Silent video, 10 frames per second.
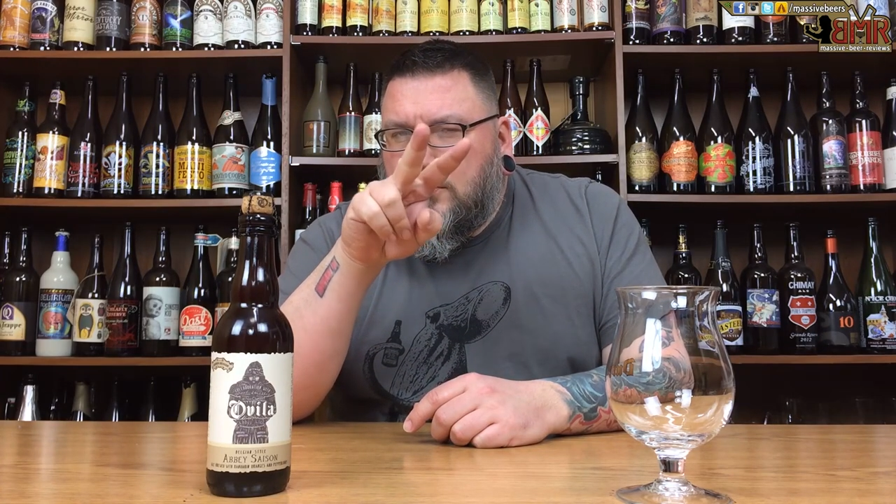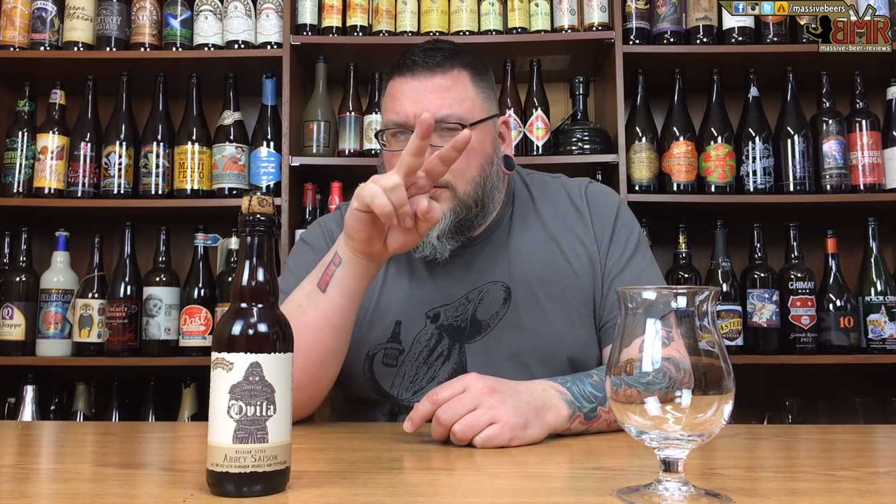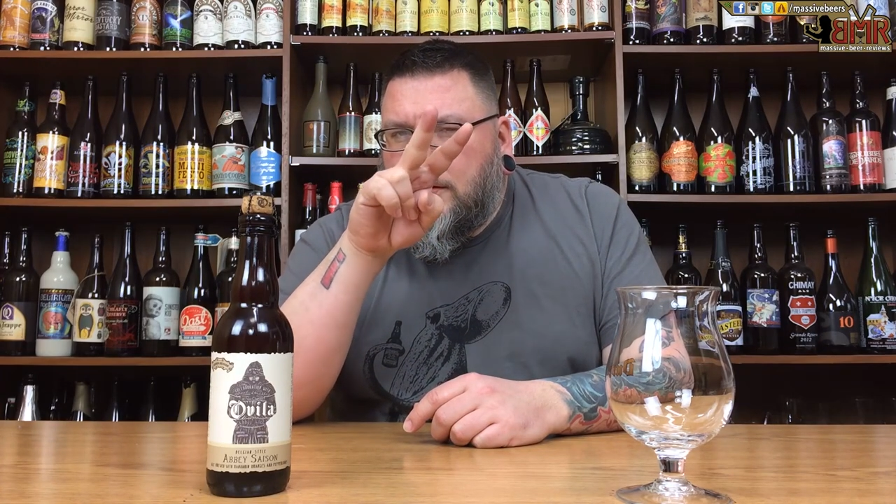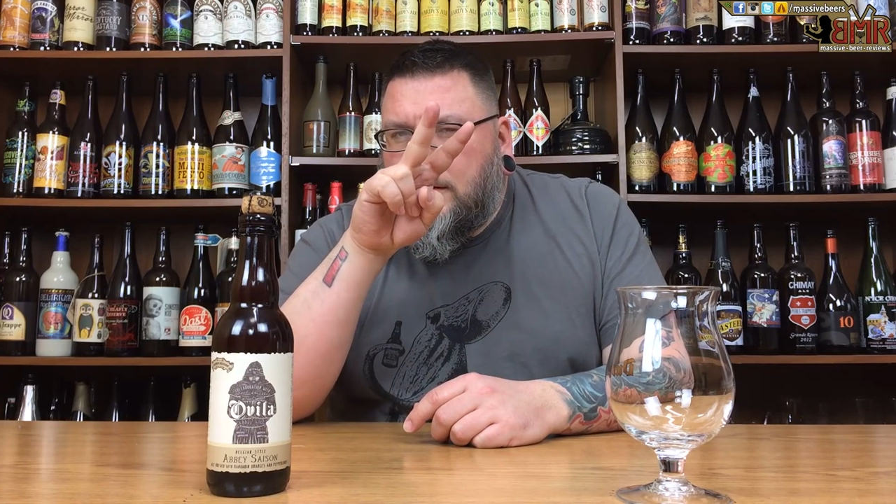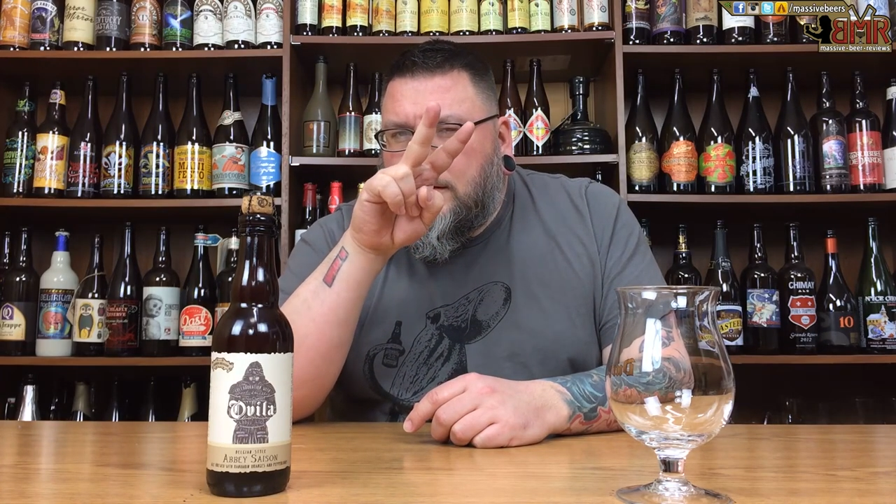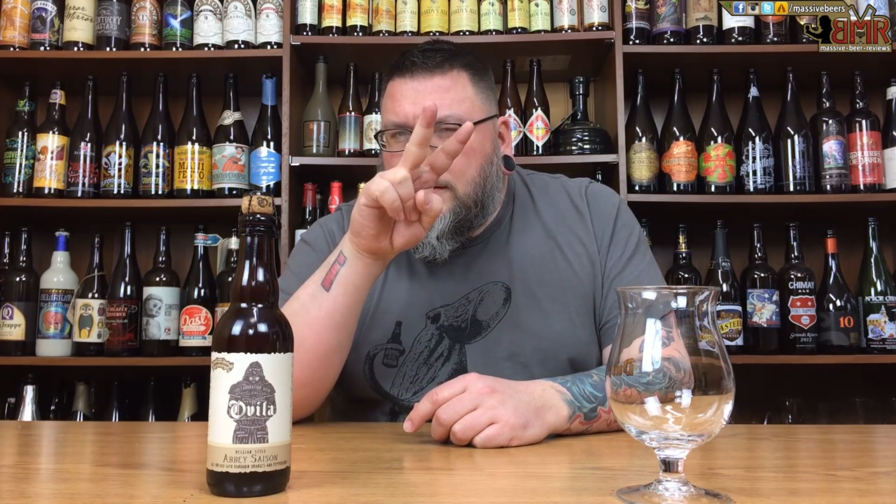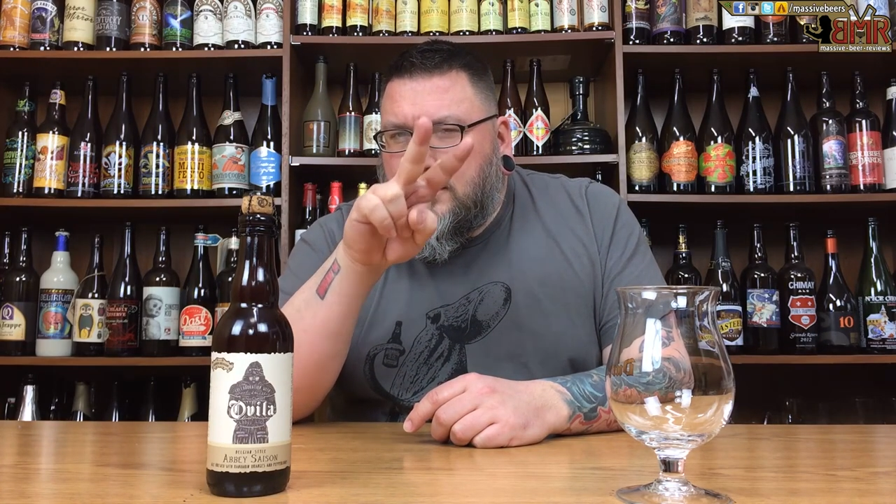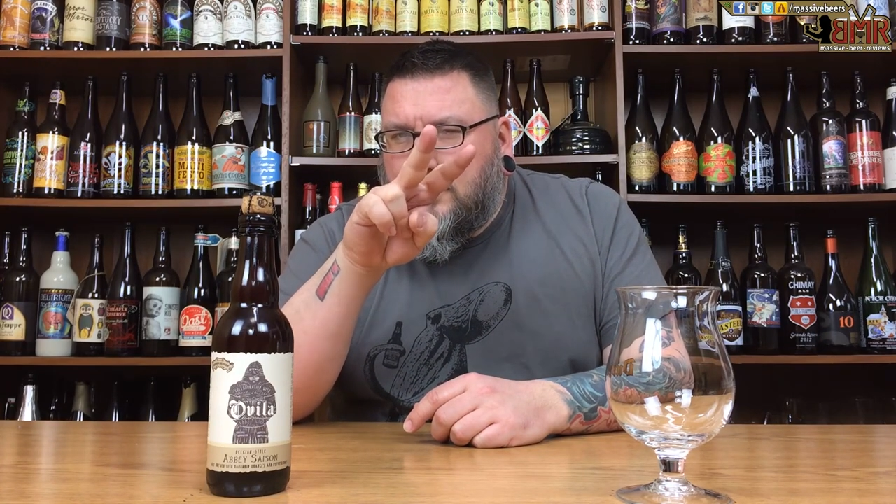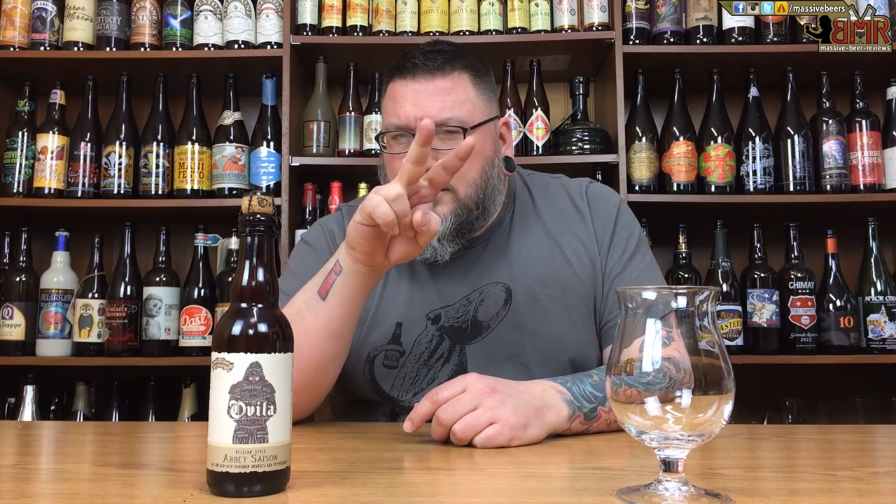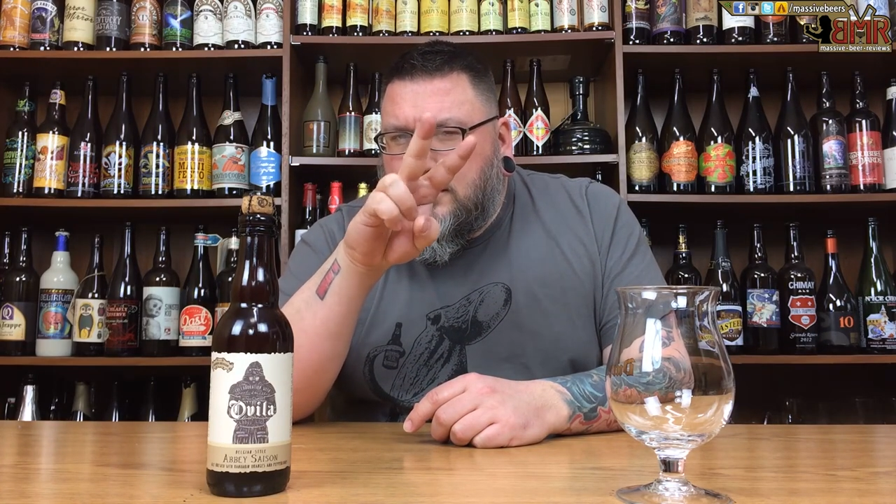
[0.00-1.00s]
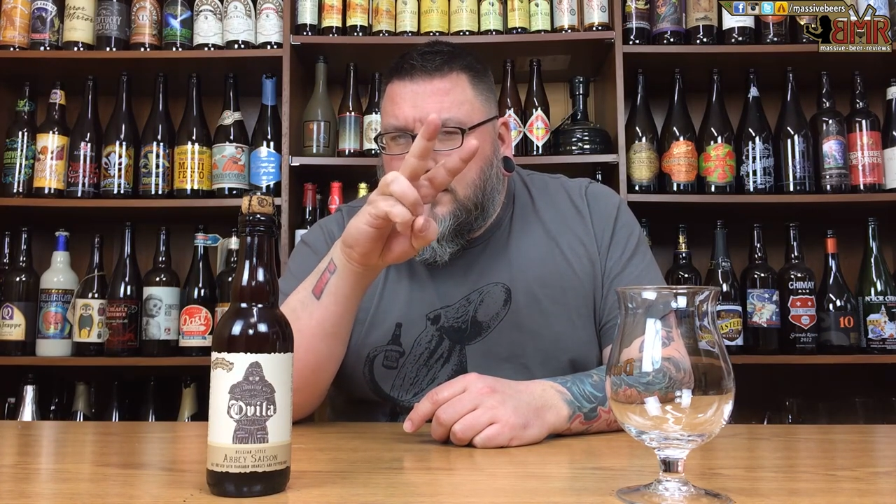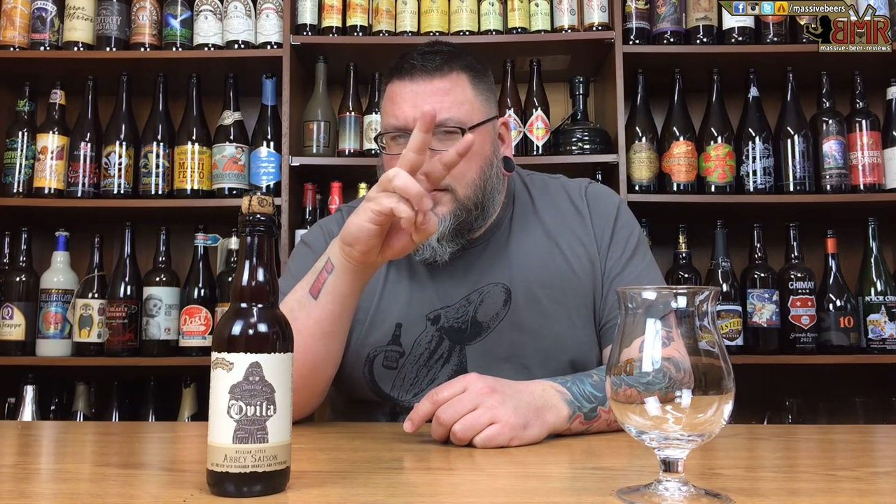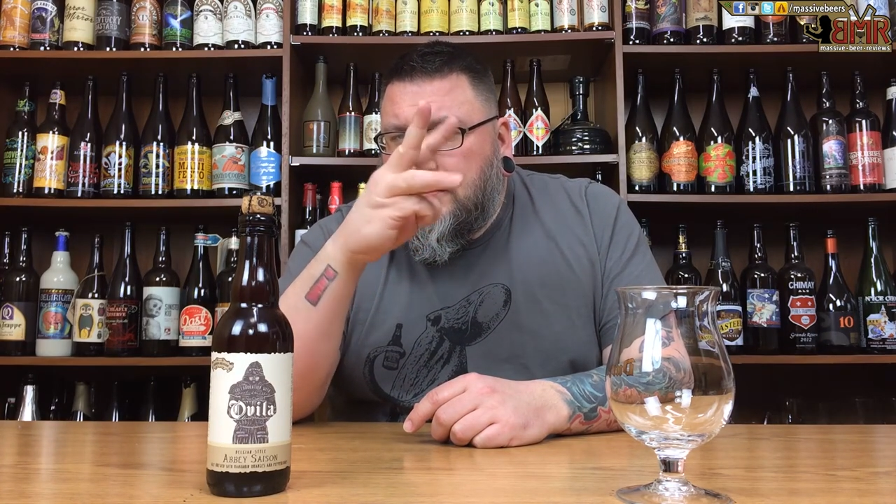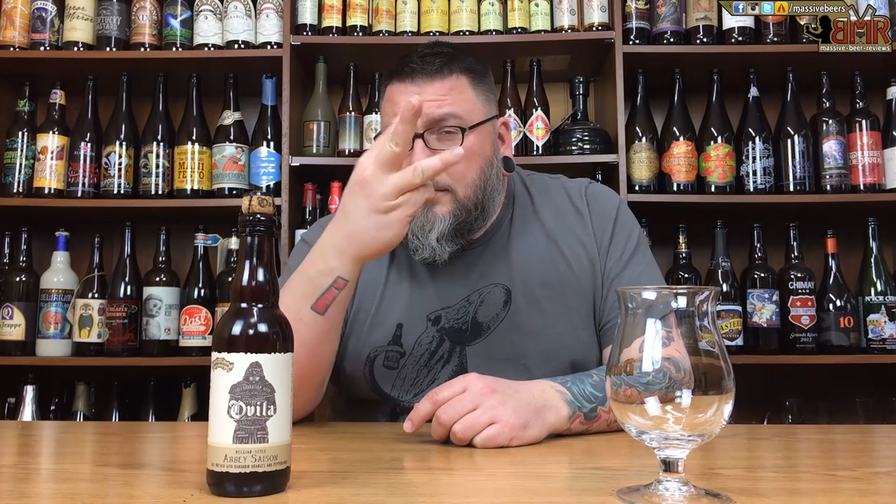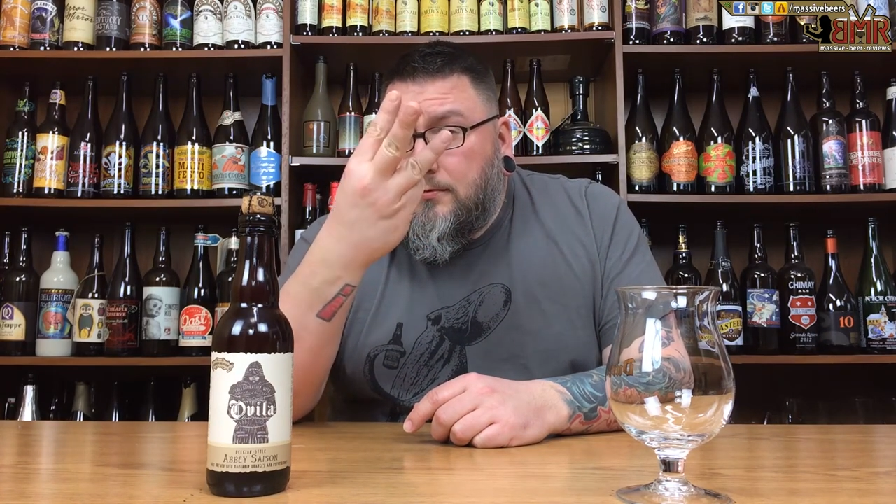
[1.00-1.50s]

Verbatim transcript: or third